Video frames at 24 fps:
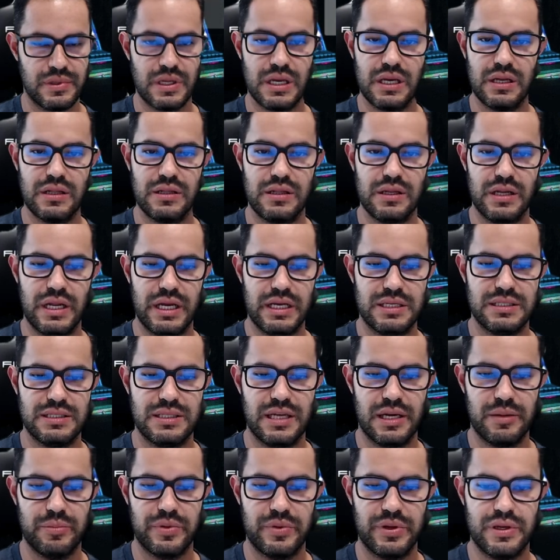The next
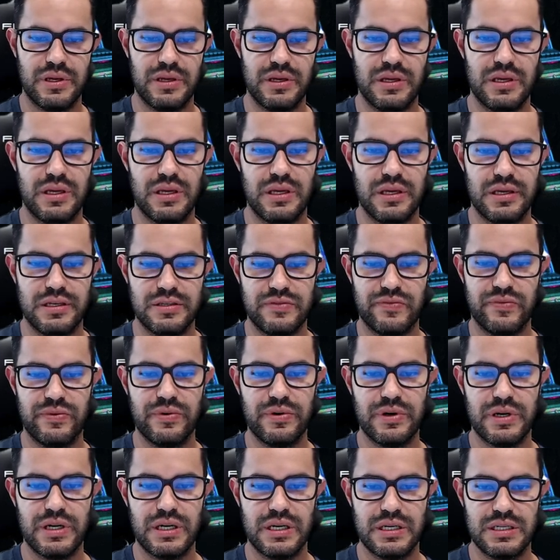step is
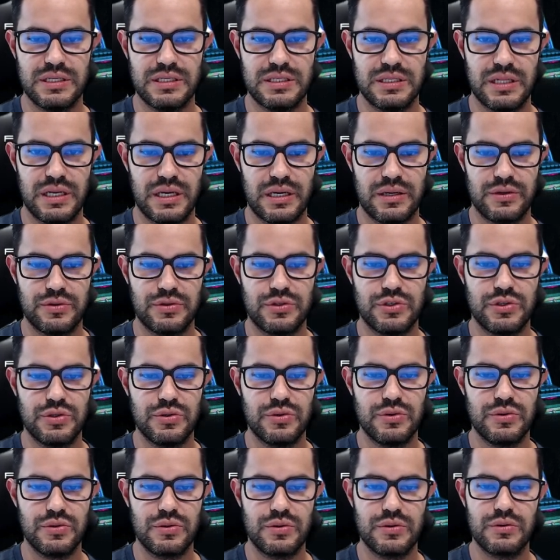for us now
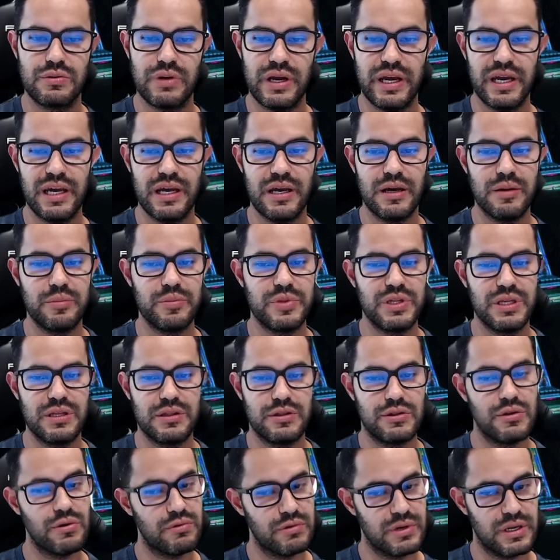to grab the
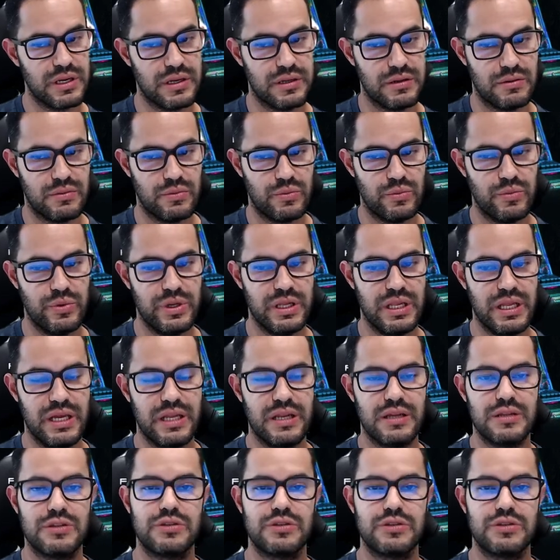token related to